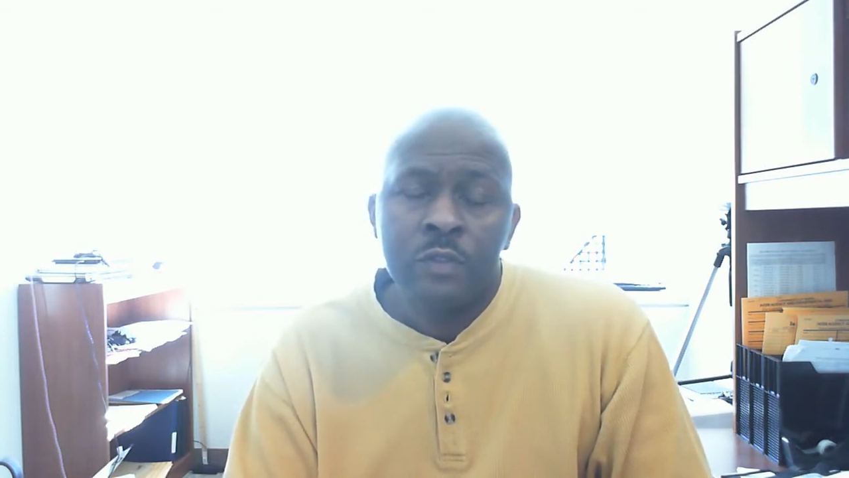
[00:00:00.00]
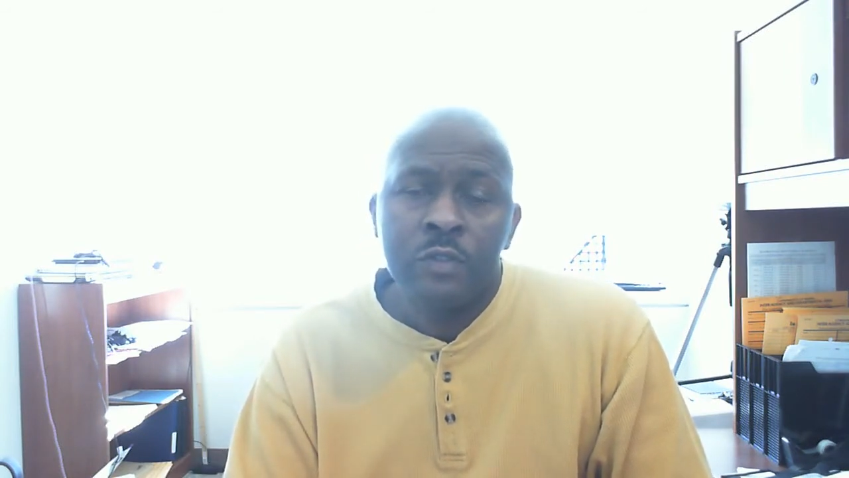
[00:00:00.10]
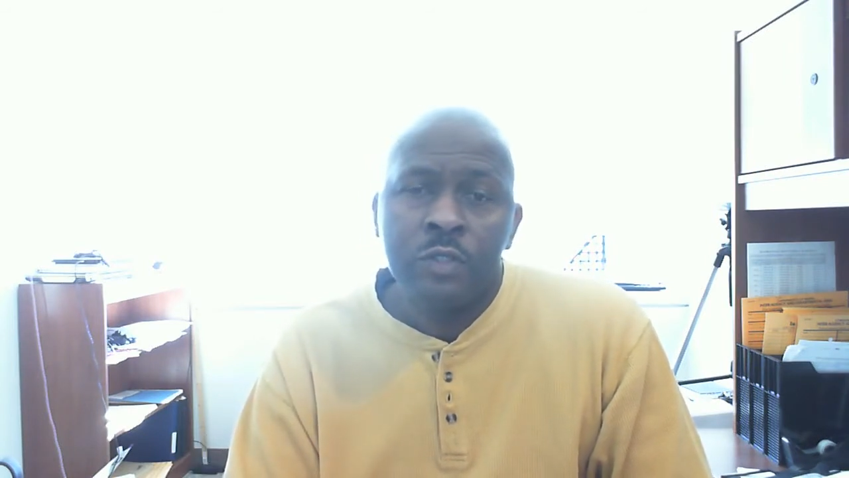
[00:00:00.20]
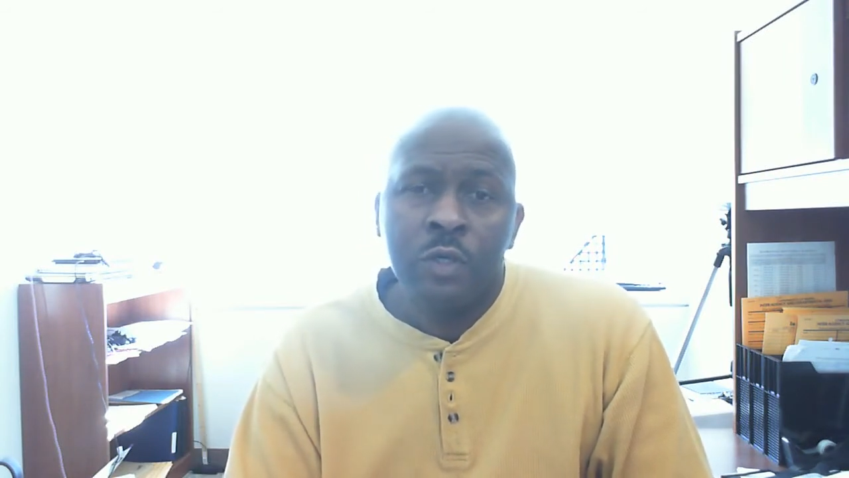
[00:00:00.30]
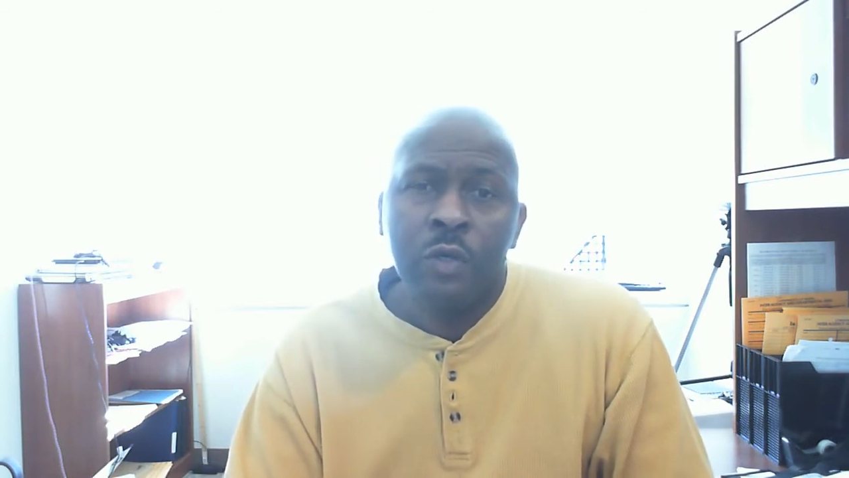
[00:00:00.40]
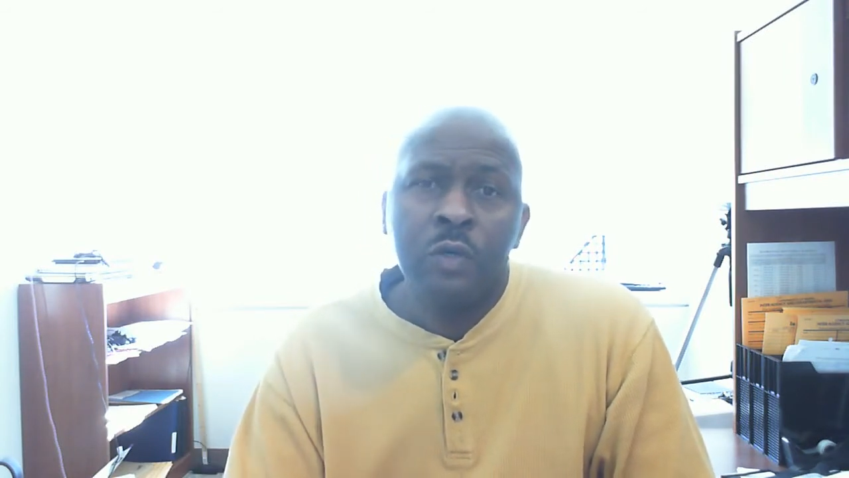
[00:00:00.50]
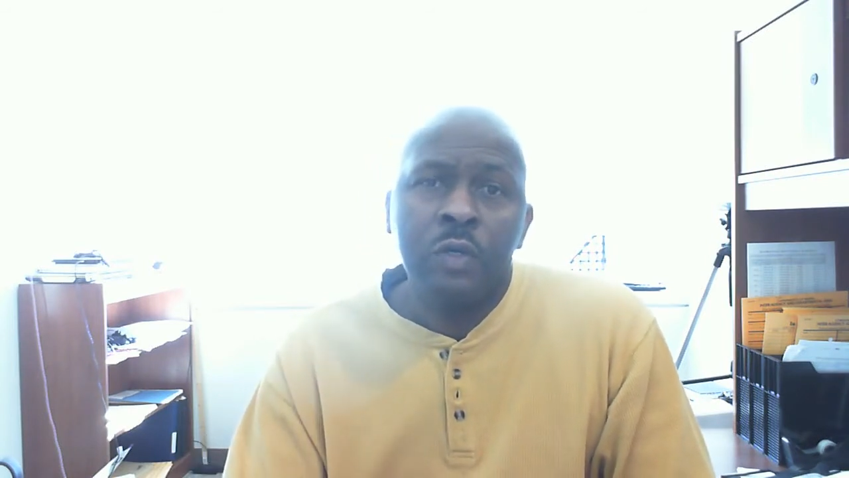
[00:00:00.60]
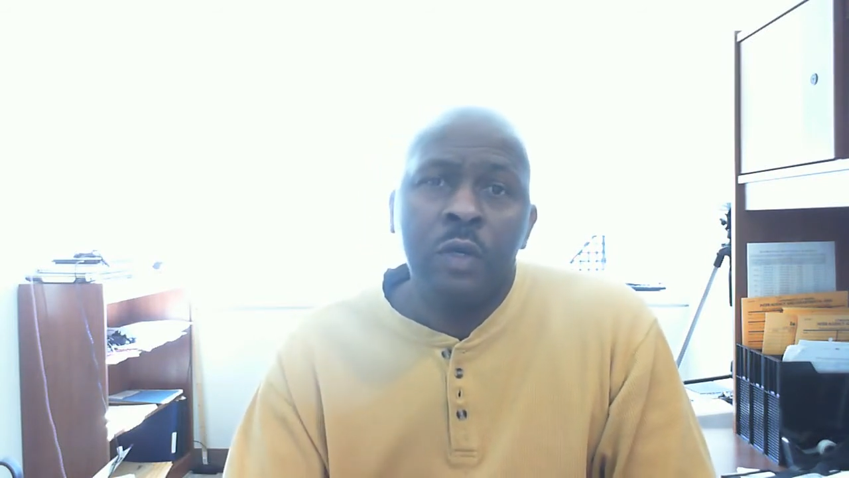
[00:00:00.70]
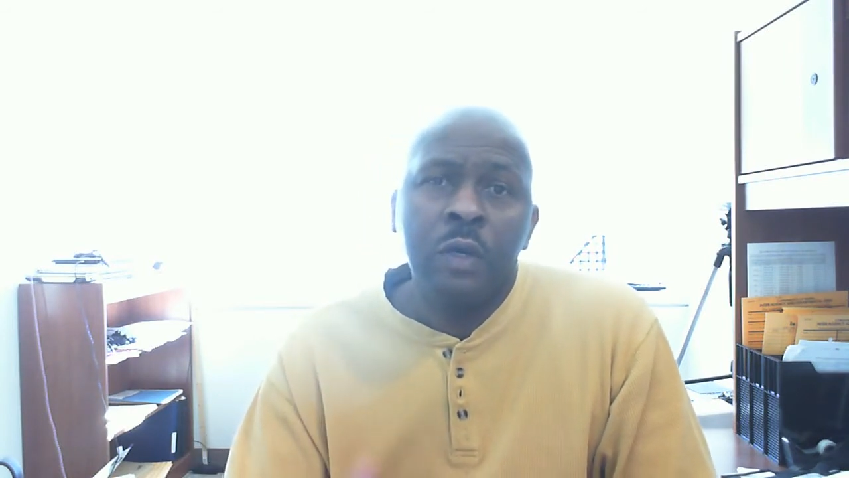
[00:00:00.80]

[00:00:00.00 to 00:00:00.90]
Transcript: So,